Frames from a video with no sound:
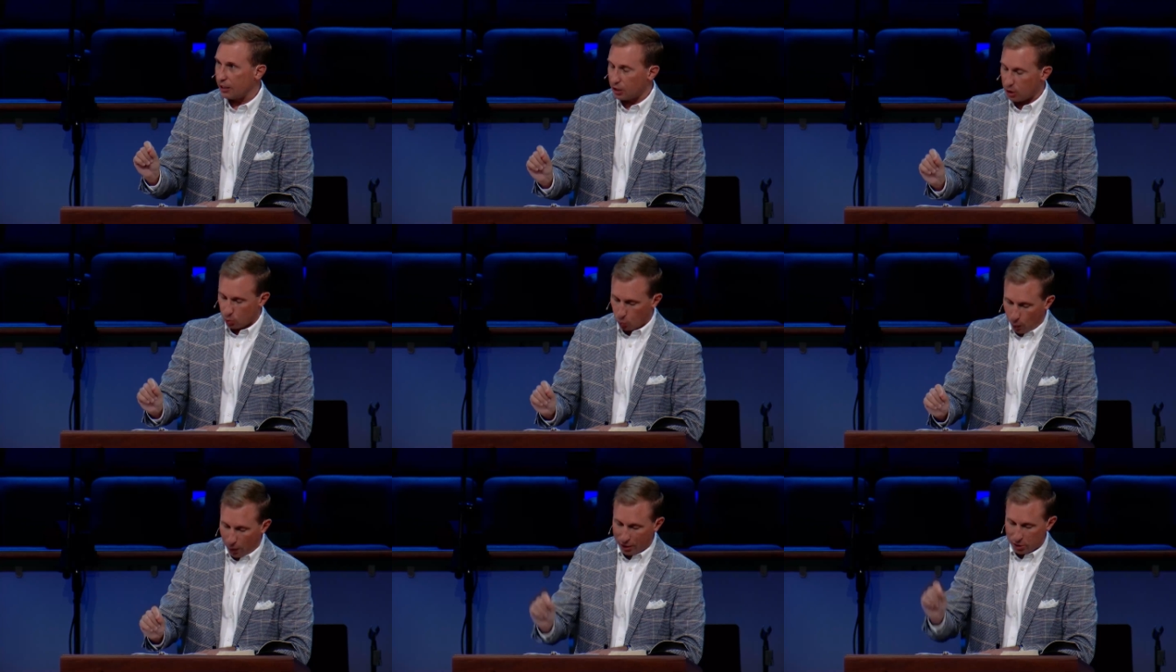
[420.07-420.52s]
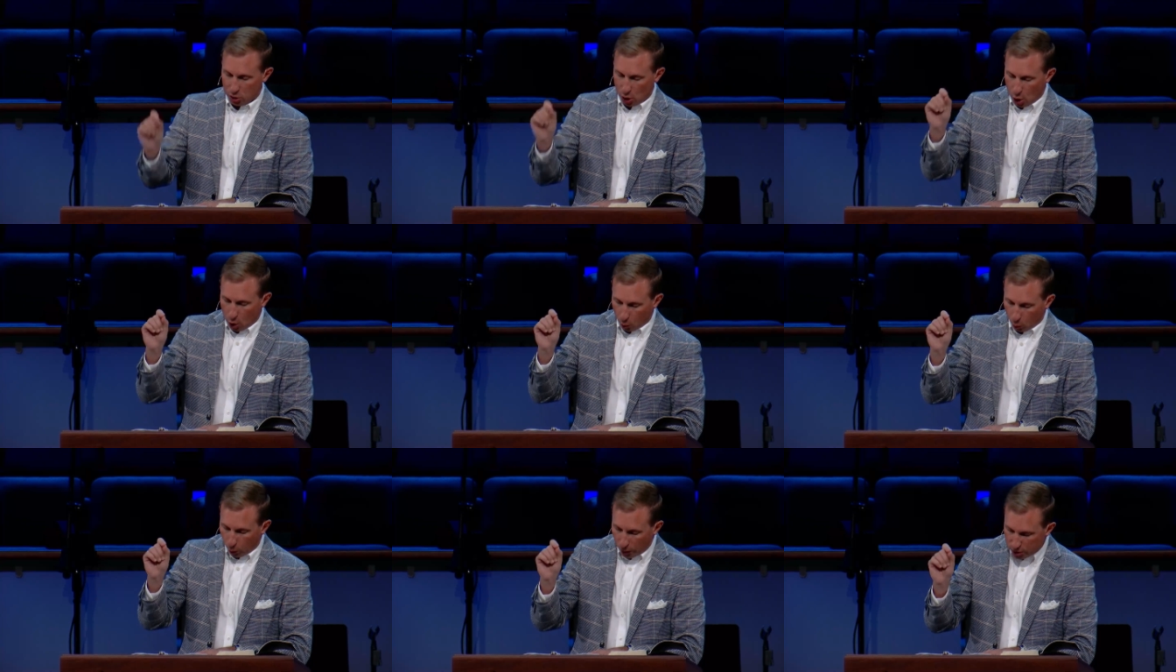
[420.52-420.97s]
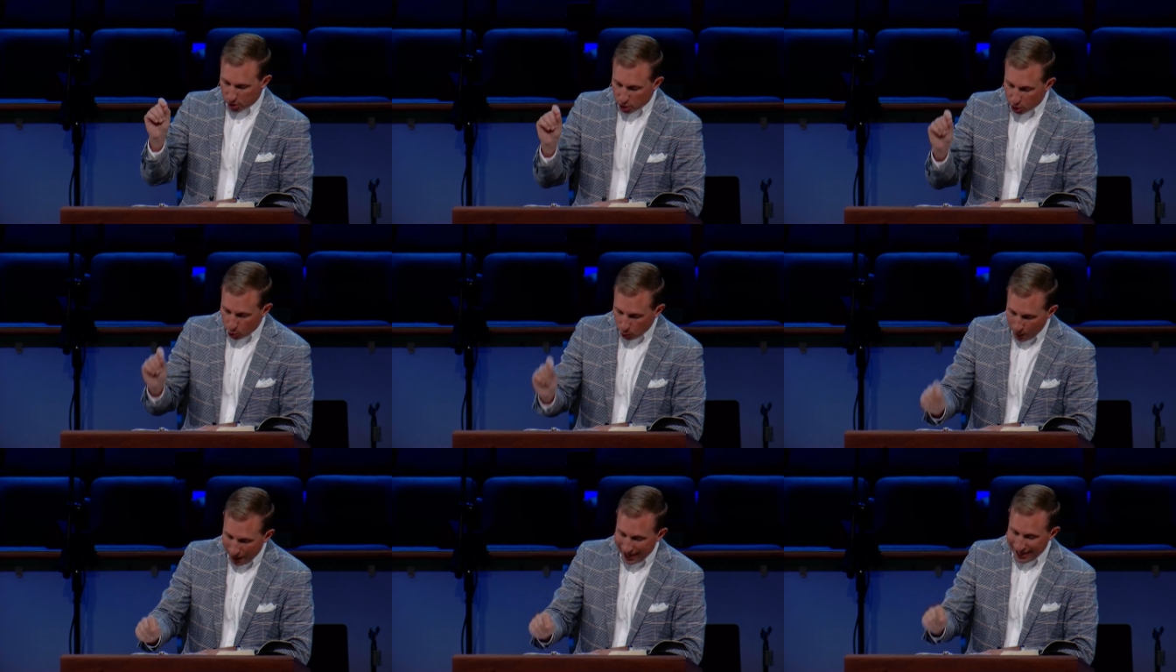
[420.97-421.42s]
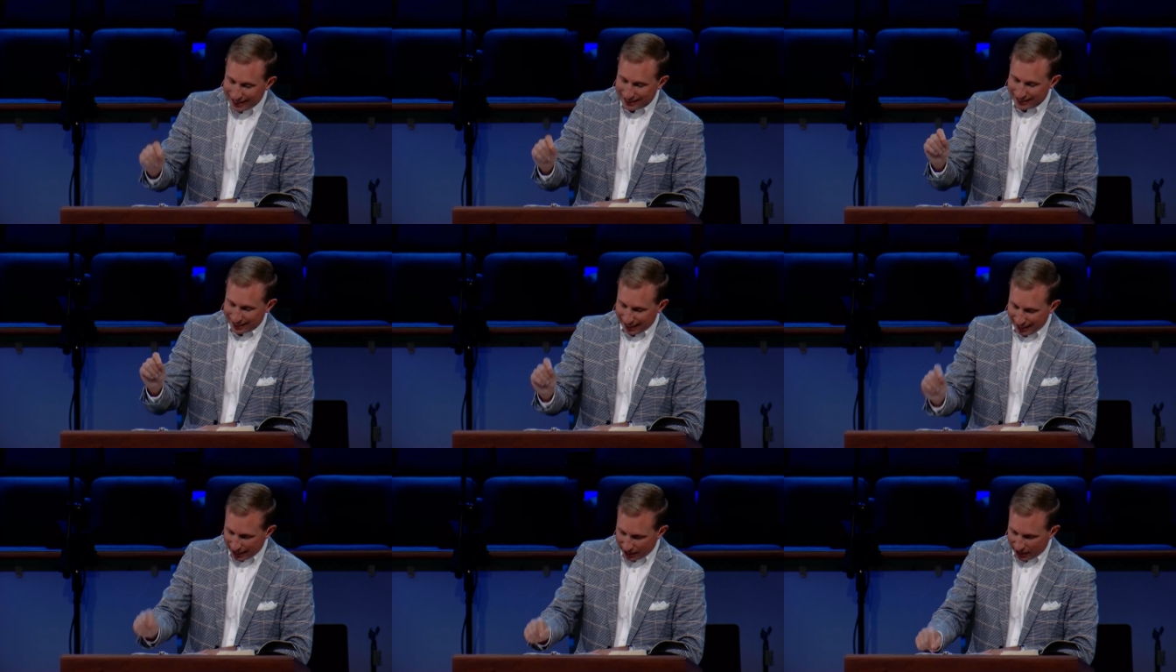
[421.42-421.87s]
it was, was great
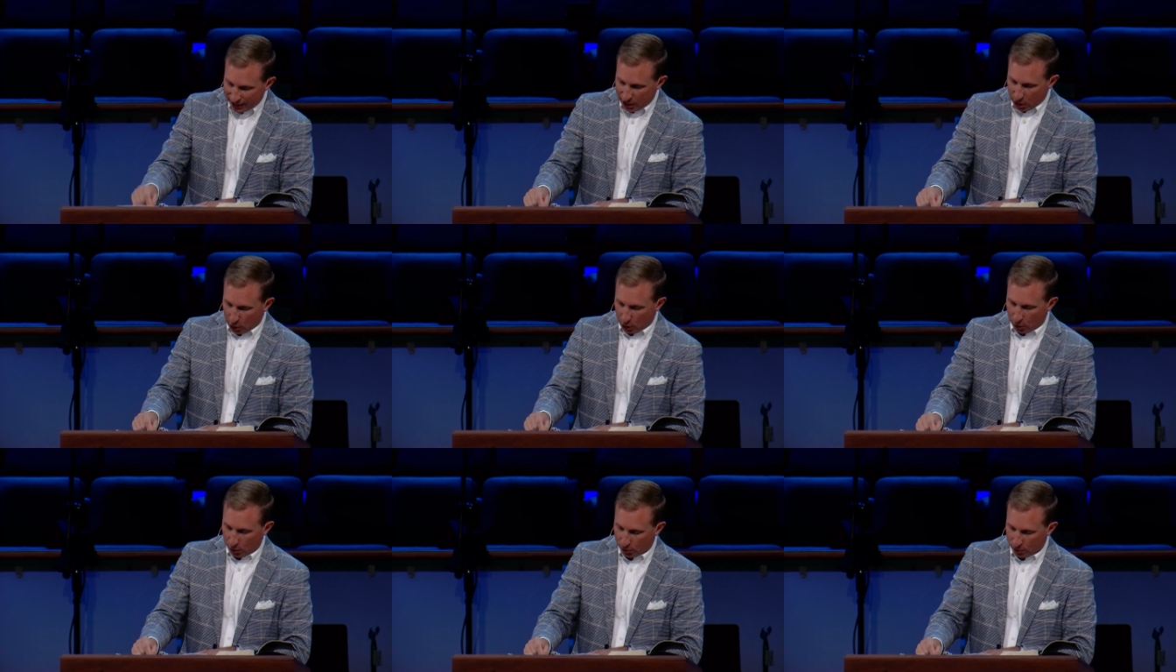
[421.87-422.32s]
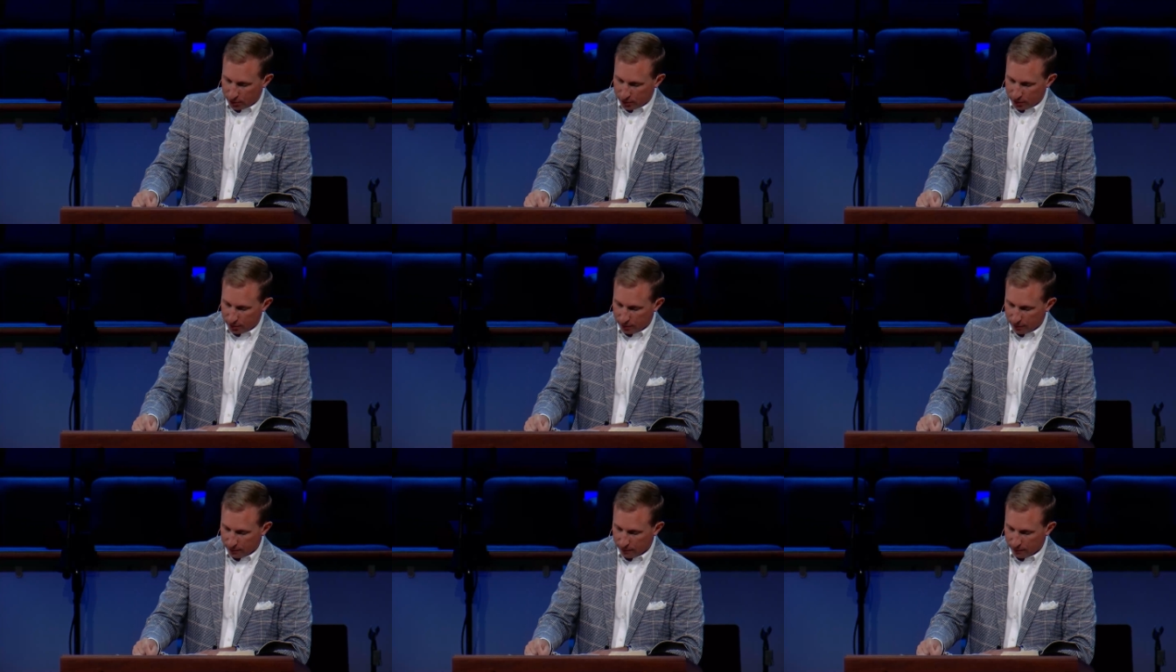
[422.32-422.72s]
in the earth.